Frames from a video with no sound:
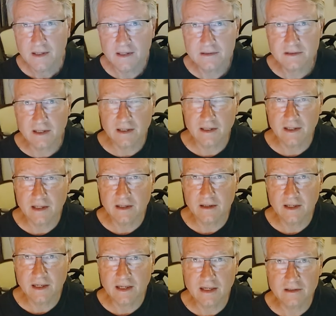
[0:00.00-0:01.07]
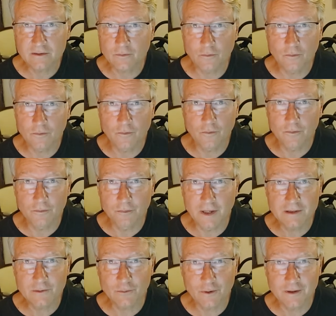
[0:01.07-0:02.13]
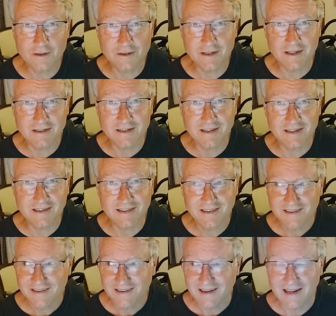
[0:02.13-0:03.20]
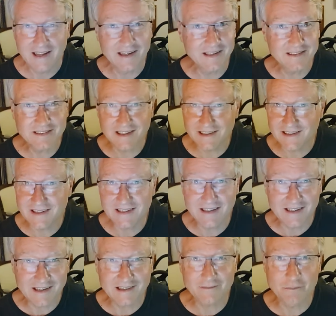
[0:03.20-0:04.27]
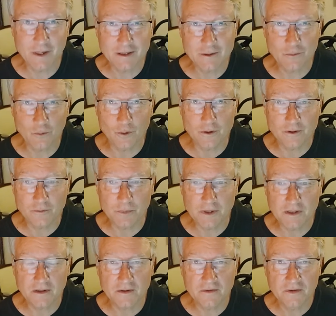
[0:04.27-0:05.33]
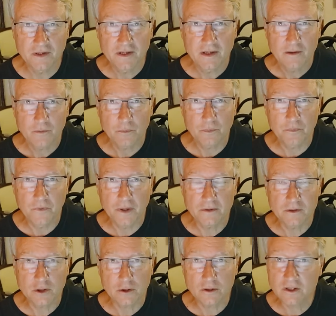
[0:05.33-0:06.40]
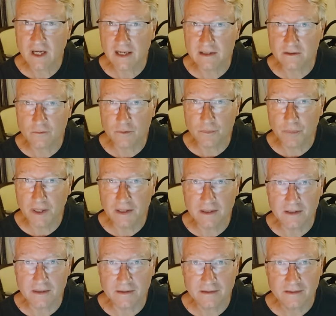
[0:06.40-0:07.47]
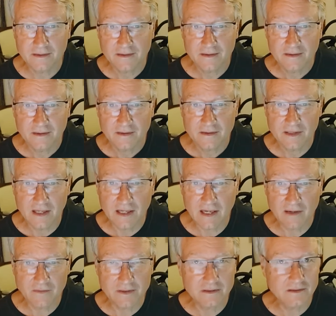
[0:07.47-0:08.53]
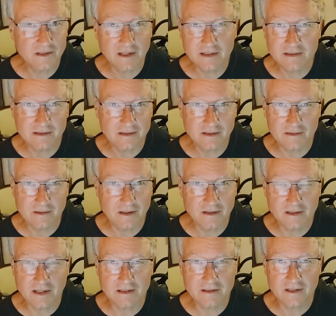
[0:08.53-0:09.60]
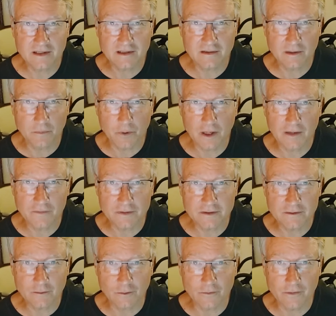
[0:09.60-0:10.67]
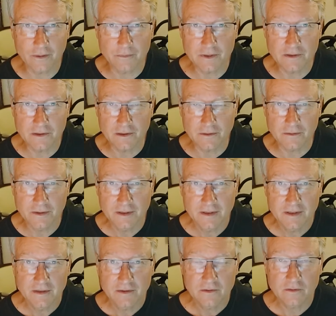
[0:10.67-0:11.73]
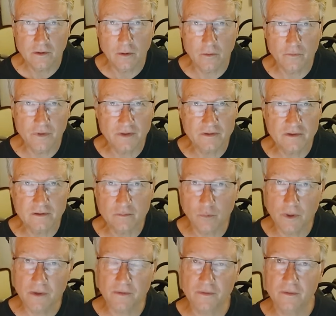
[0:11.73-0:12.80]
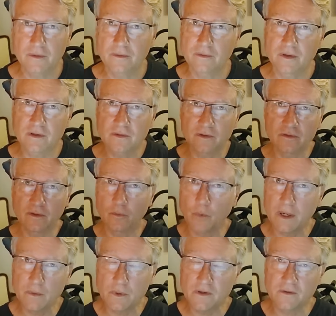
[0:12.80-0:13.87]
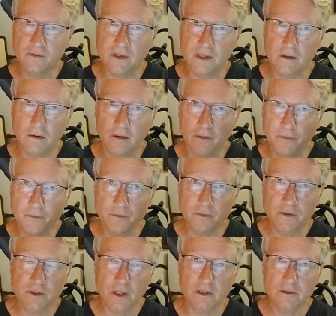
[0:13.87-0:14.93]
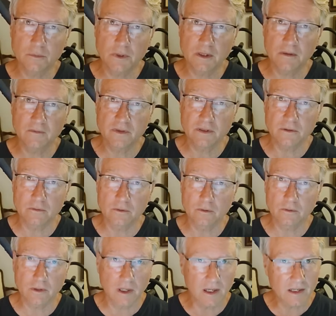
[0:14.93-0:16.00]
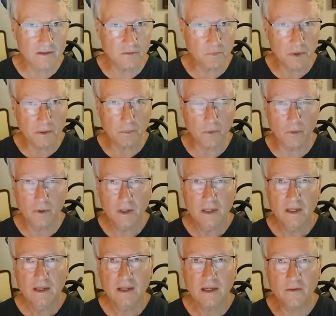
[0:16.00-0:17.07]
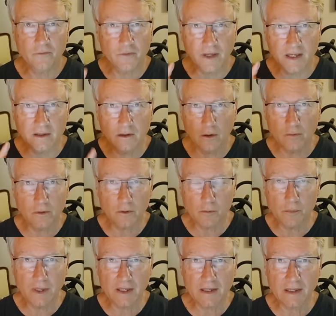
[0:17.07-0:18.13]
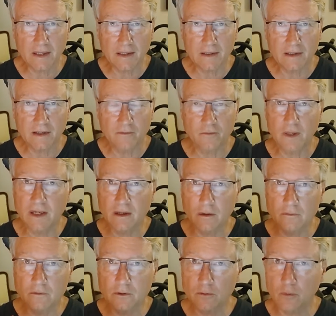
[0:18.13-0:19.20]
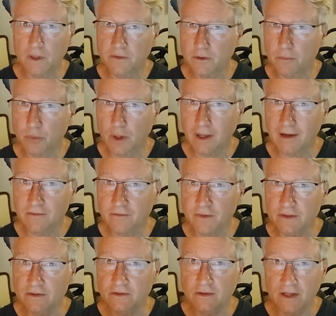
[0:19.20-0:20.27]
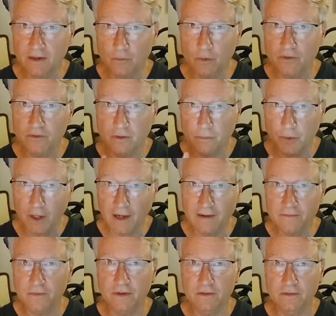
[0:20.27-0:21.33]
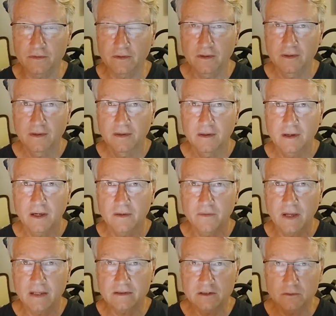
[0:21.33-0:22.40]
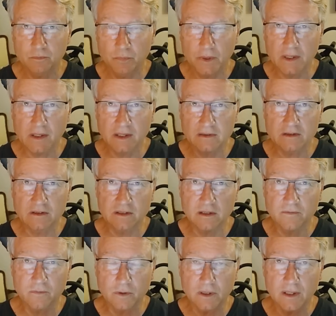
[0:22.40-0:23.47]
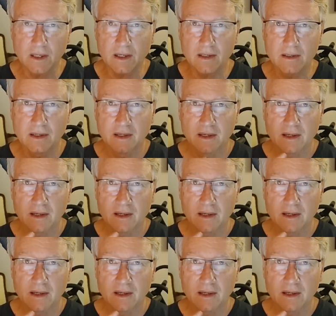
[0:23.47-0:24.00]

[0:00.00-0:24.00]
It gets much worse, doesn't it? And it's going to get much worse because the church hasn't repented. They haven't done the things that the prophets told them to do. So this is the way we see it all through the judgment of Israel, God's people. If they don't obey, if they don't do what the prophets, it was the prophets that speak and see for God.